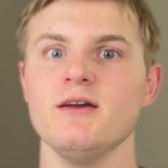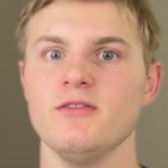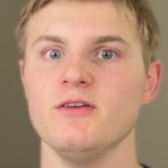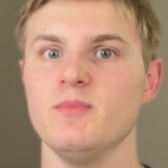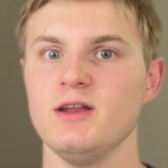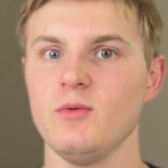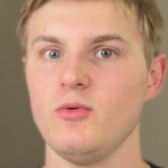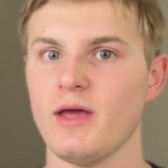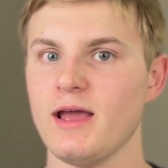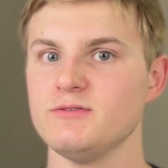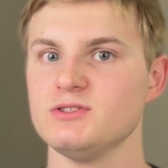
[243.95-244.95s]
They've been able
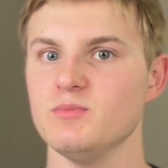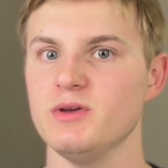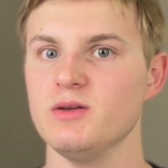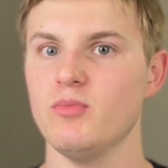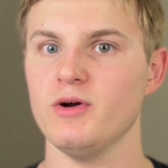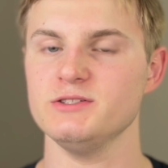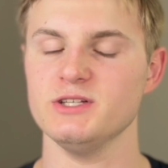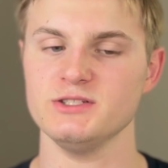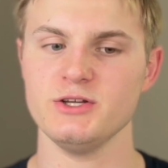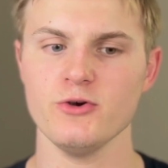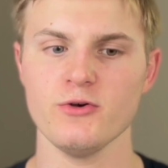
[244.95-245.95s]
to have some big plays
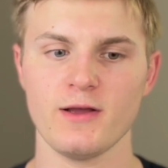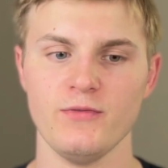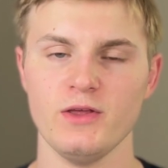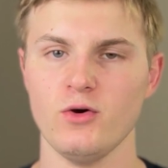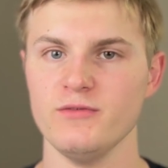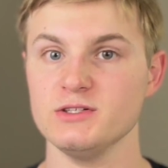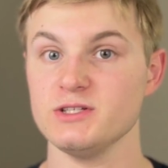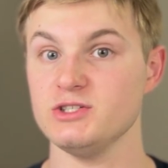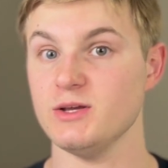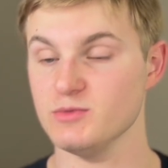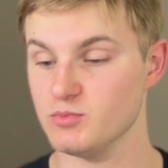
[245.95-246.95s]
this year, and then obviously
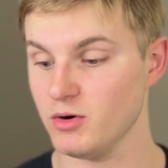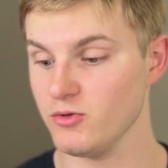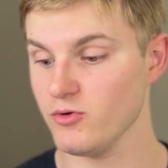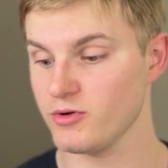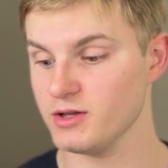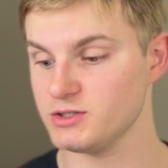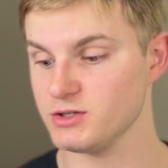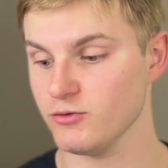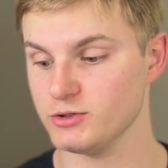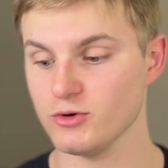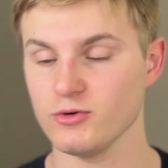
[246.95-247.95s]
James Butler gets
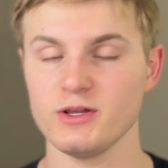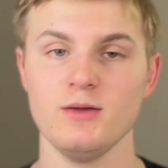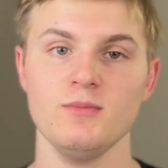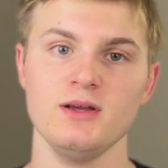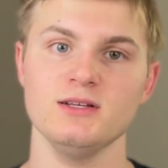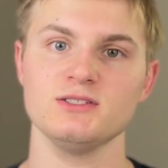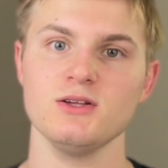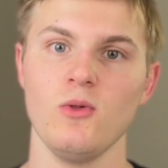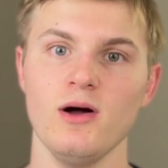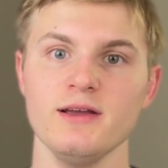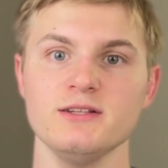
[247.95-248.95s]
a return game against the
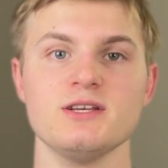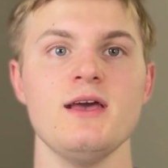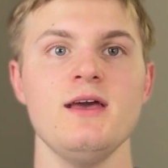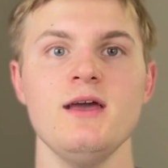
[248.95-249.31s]
Lions.